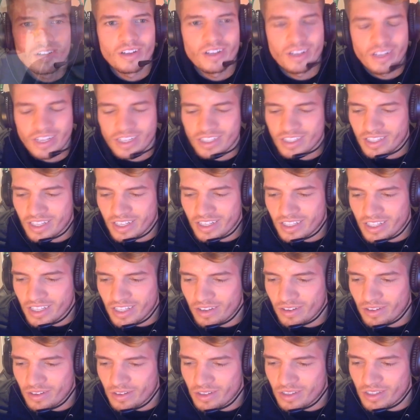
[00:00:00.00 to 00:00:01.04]
It's, it's
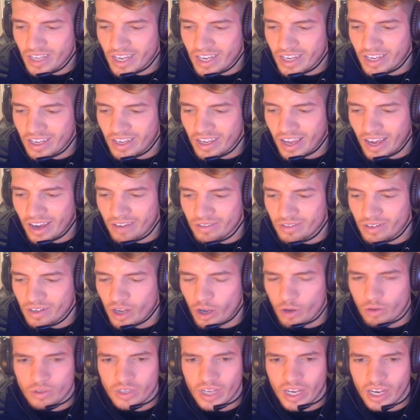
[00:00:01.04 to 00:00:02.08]
the taking count, no,
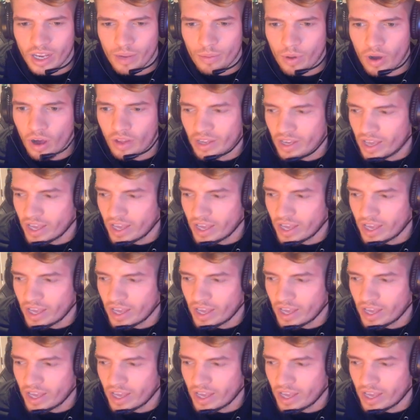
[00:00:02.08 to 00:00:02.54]
taking part that